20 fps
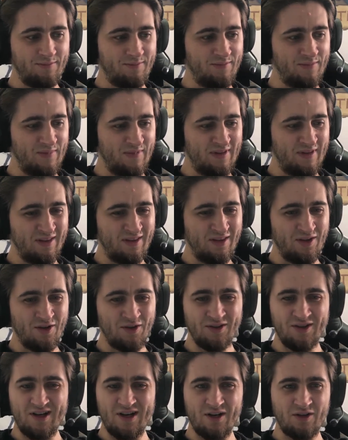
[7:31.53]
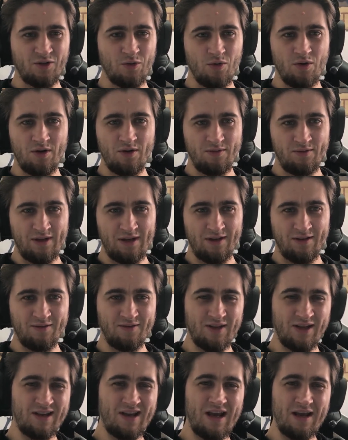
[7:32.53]
non-hardcore. Like
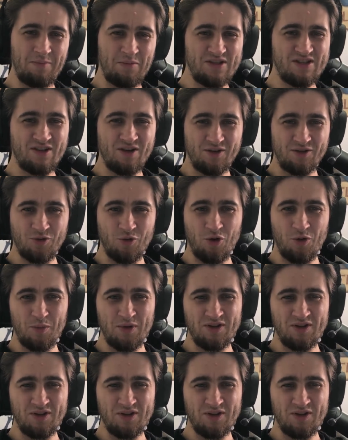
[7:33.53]
the game is hardcore,